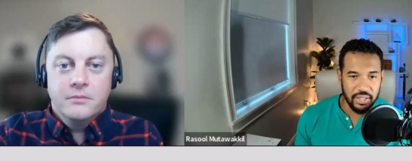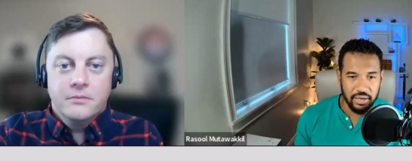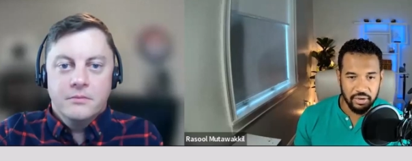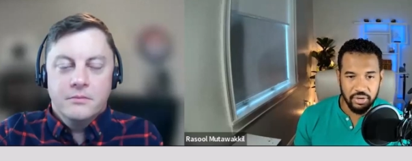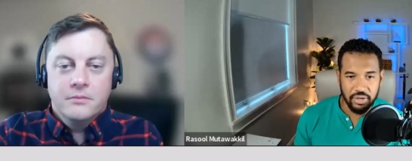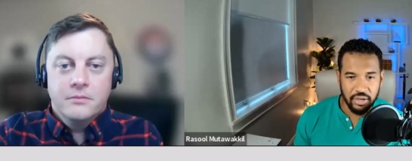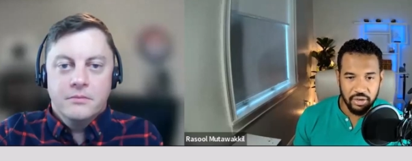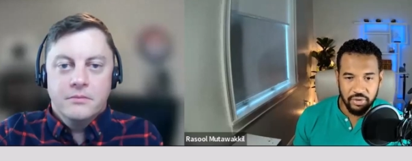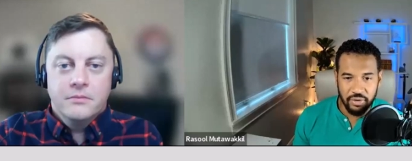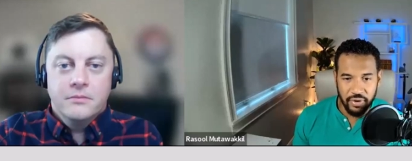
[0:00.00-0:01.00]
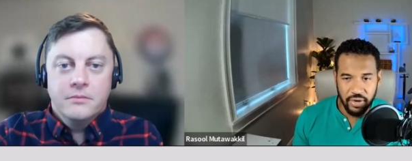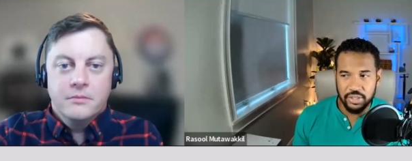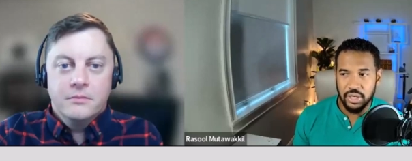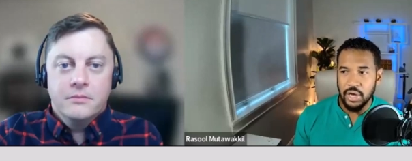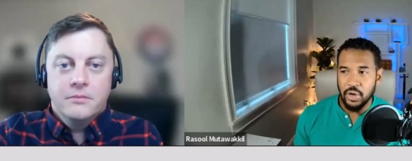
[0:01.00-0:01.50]
Speaker 1: that cookie cutter
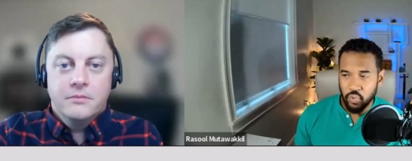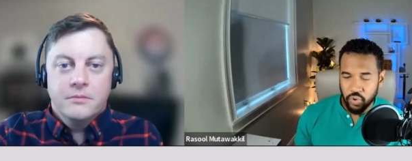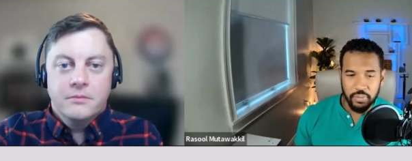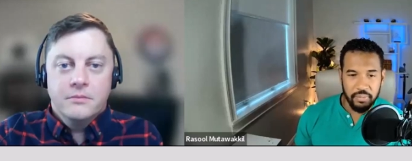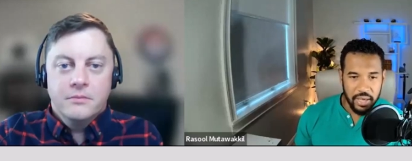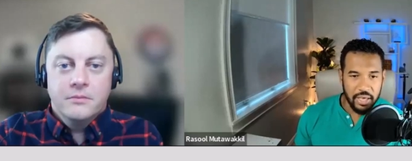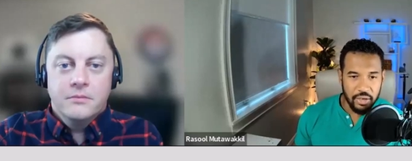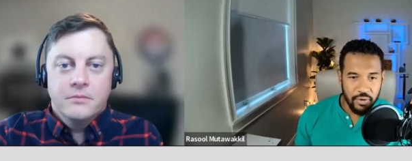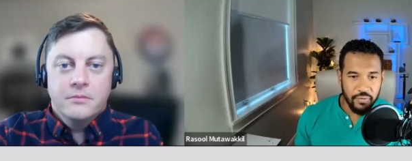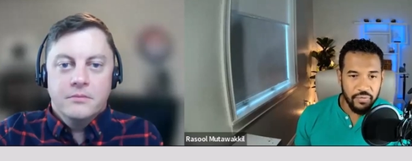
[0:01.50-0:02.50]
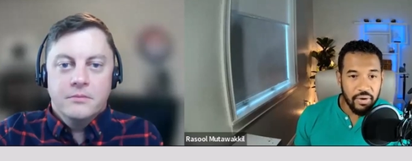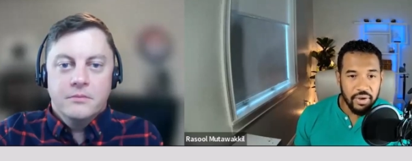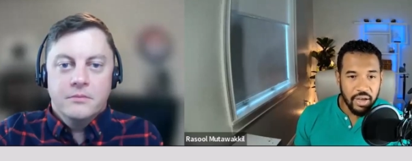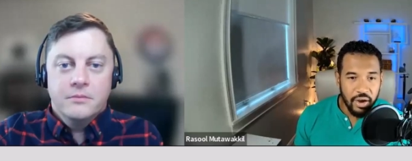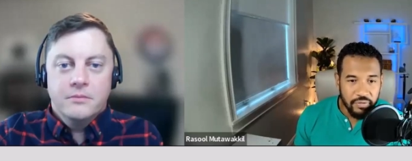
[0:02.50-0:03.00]
advice will make you
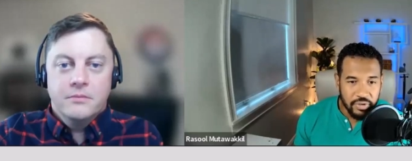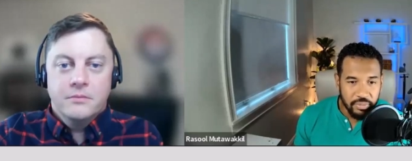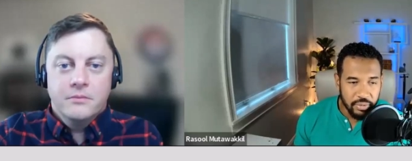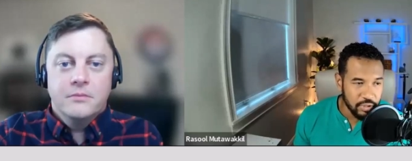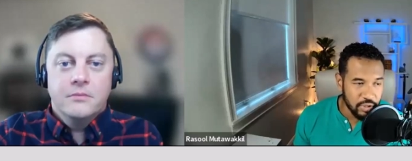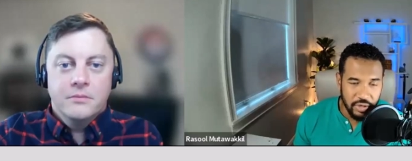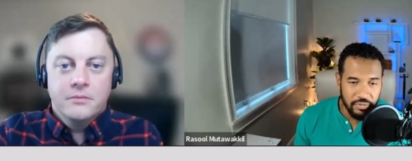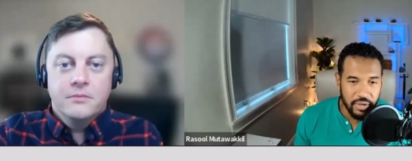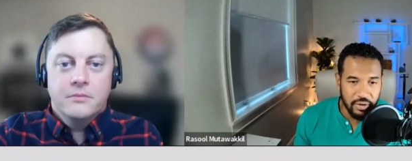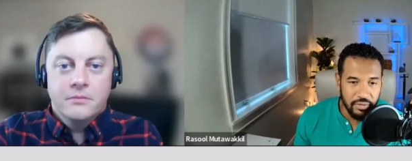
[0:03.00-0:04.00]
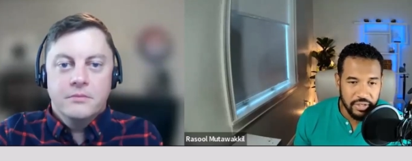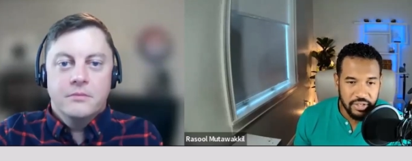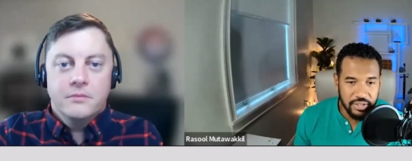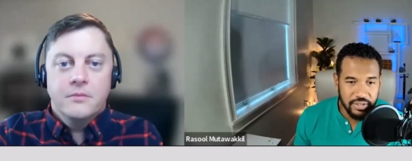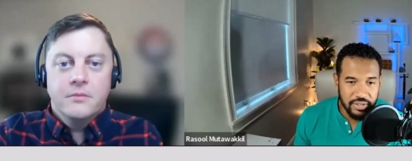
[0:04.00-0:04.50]
very comfortable but you'll never get
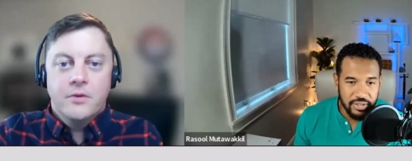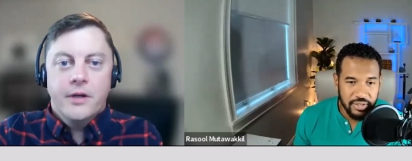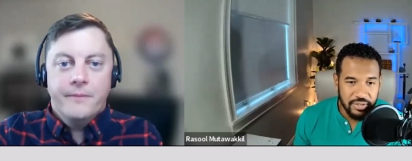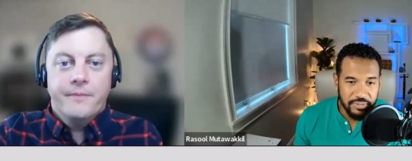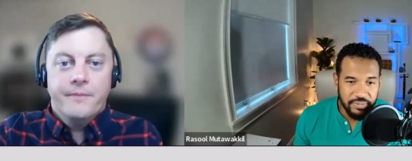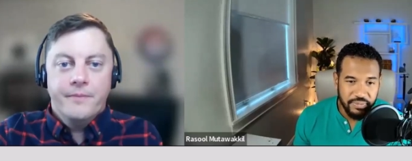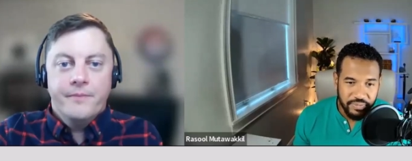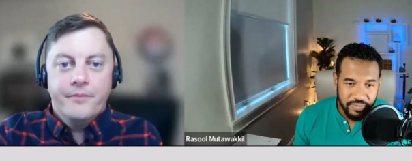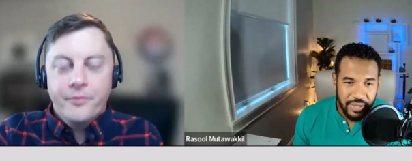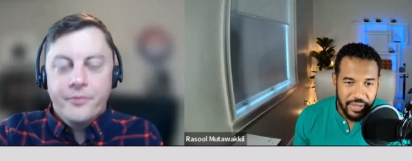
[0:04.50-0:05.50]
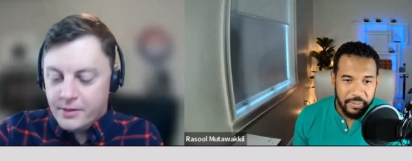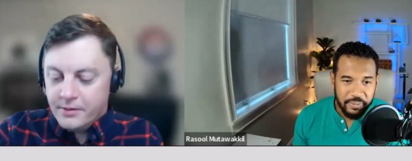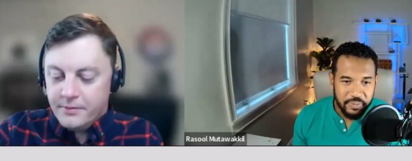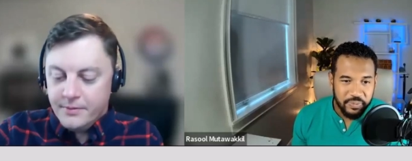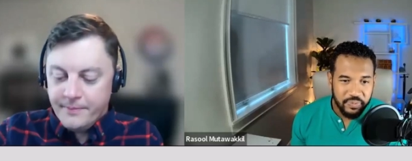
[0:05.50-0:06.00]
rich right yeah
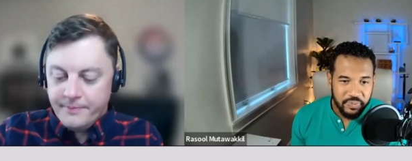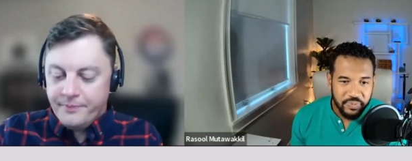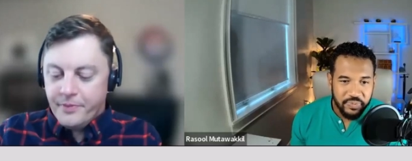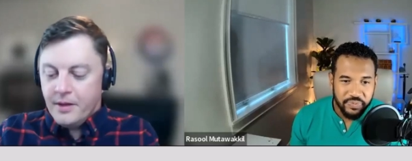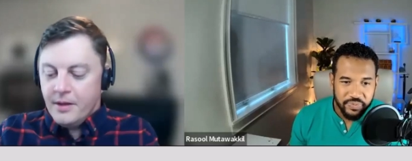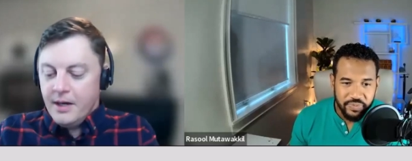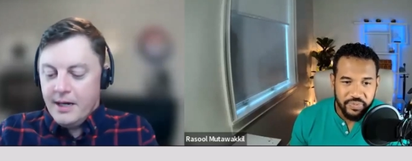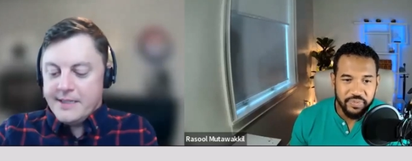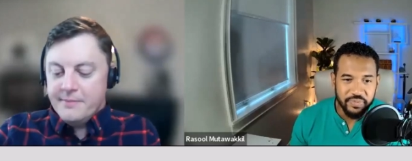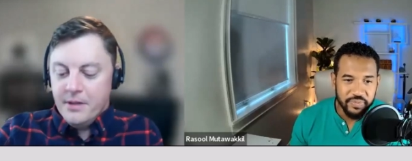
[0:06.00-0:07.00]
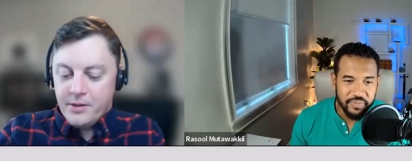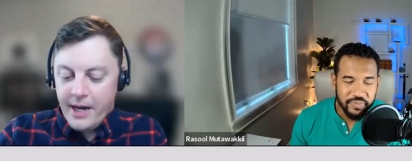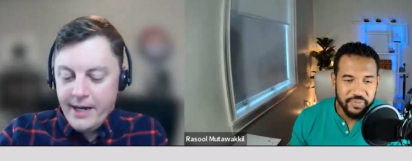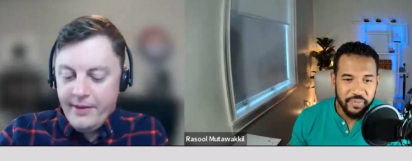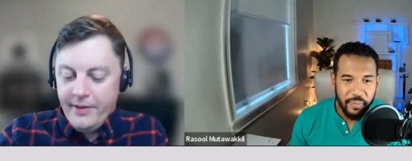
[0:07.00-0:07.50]
Speaker 2: yep Awesome.
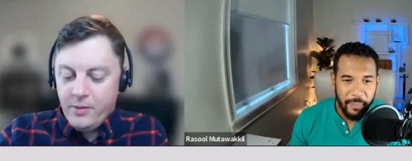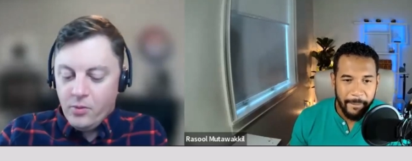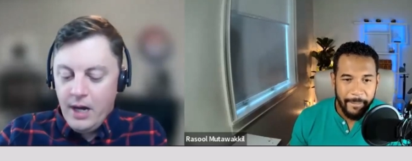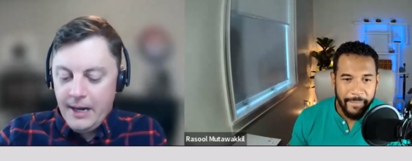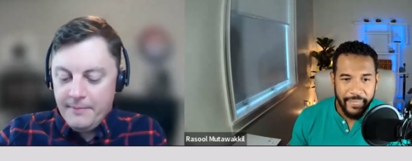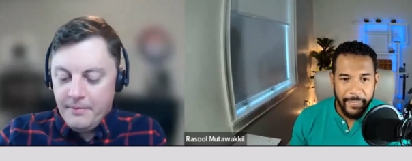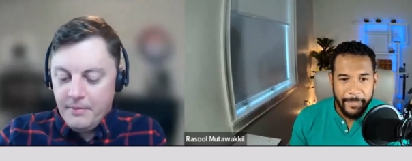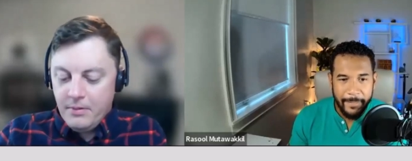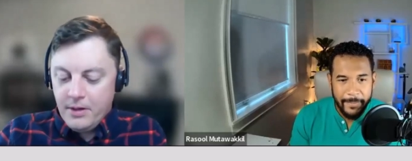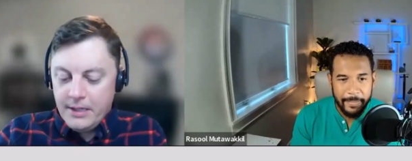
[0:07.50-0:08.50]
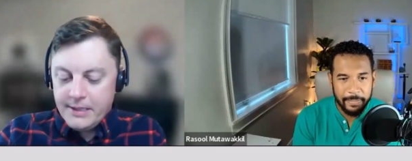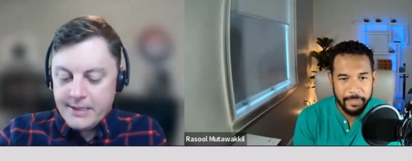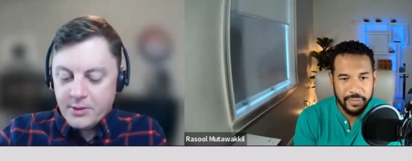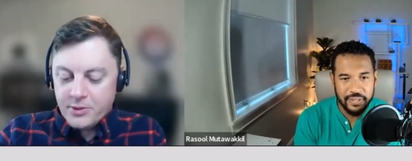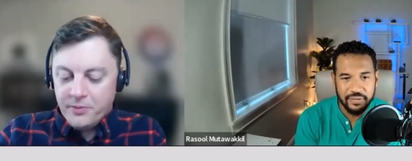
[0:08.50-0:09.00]
Okay. And then um,
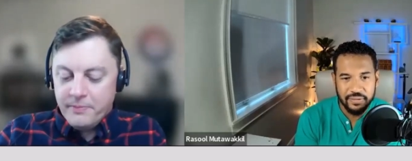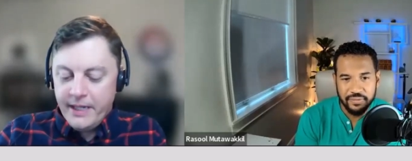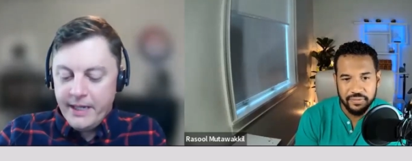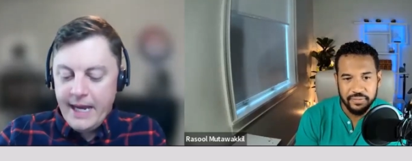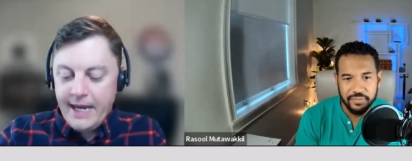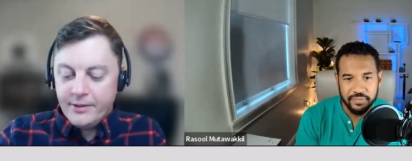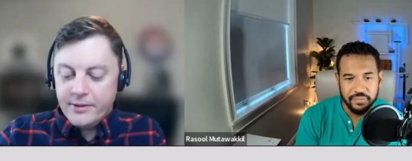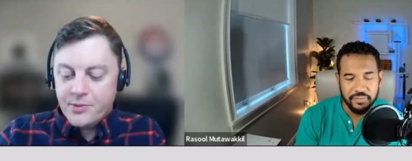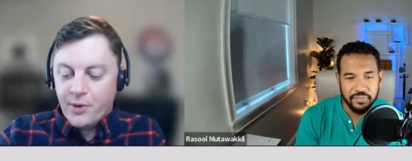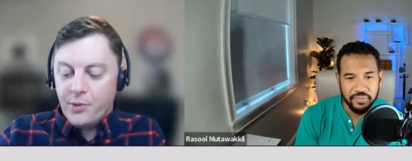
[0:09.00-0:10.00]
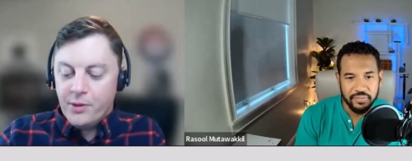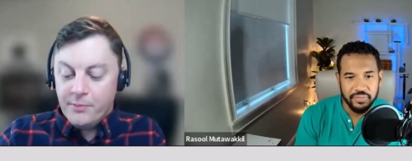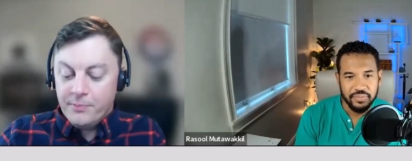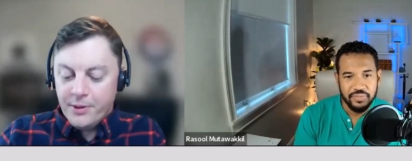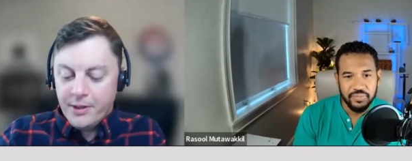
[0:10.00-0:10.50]
social media handles, we
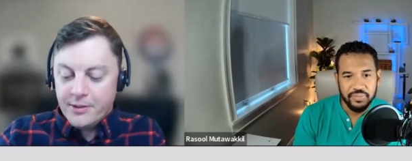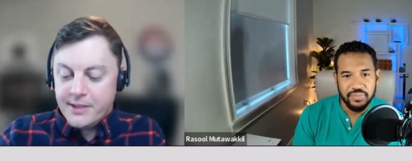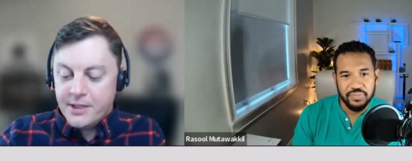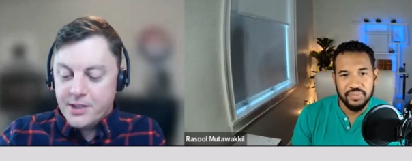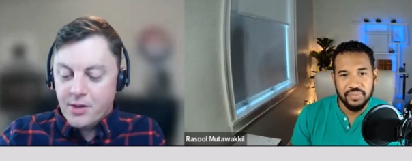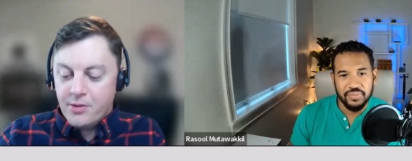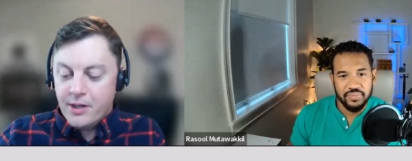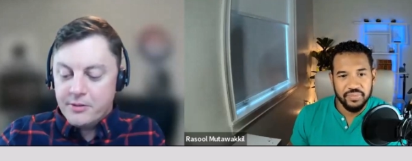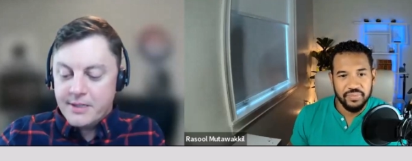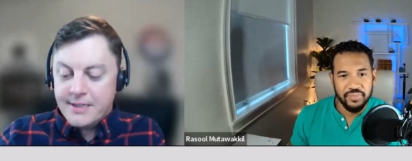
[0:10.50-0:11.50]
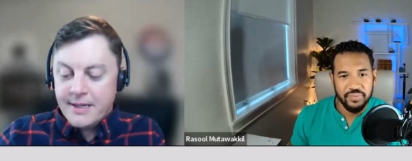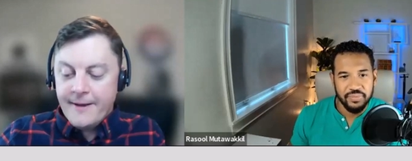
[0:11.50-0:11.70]
will put those in the show notes.